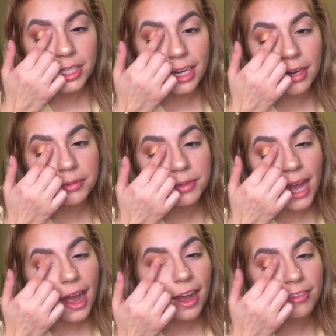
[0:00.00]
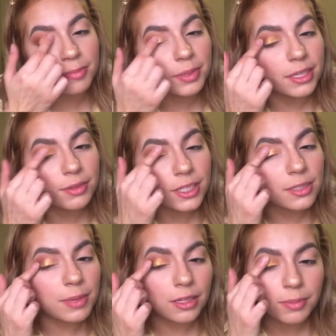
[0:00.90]
Like, I have played with
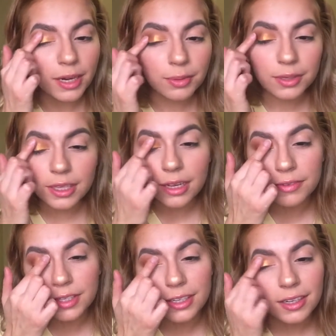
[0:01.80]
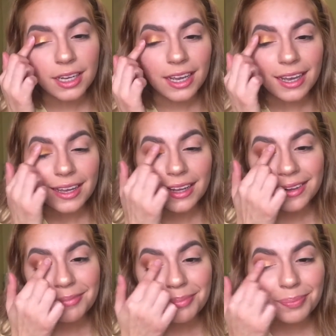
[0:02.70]
this palette, but I really haven't
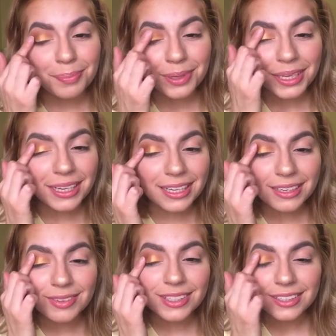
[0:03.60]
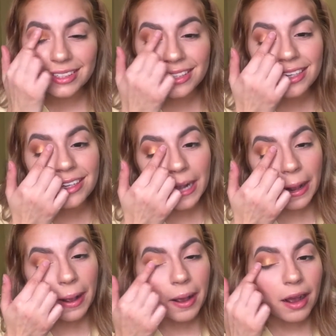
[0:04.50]
played with it, like,
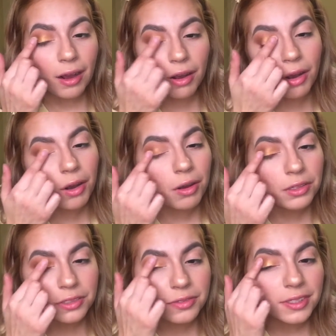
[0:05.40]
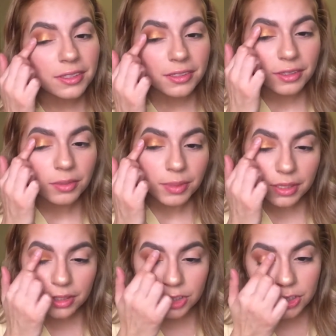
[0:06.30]
all of it
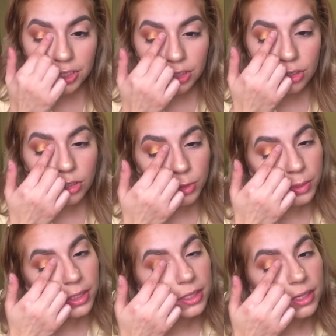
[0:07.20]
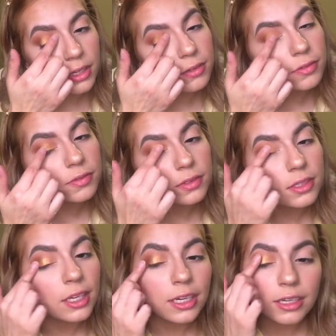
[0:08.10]
this is so pretty. I have
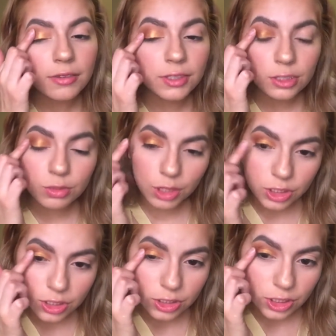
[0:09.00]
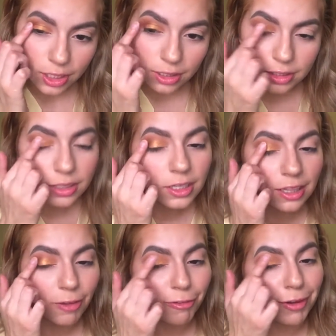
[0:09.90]
I didn't even swatch the shade. This is
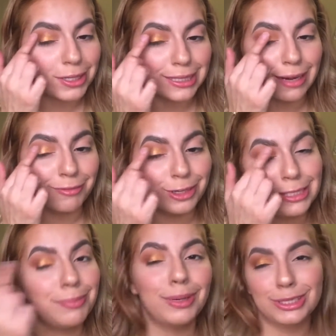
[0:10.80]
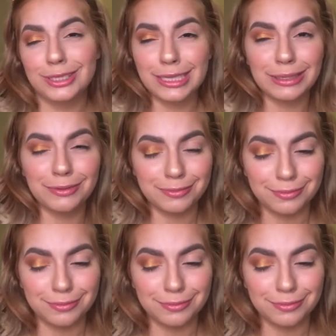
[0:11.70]
like the first time. First impressions, hello.